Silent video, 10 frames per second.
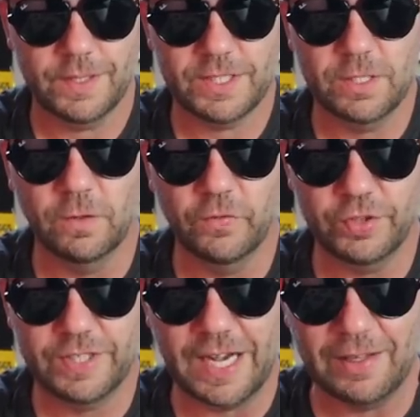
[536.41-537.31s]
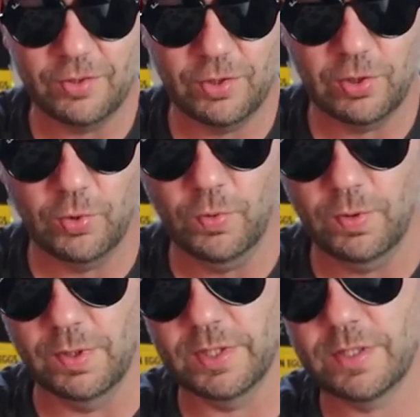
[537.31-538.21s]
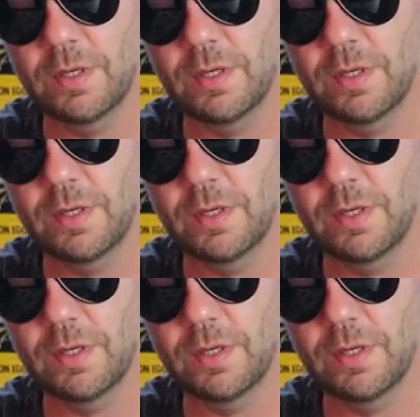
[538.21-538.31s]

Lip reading: Silver Dollar Lures.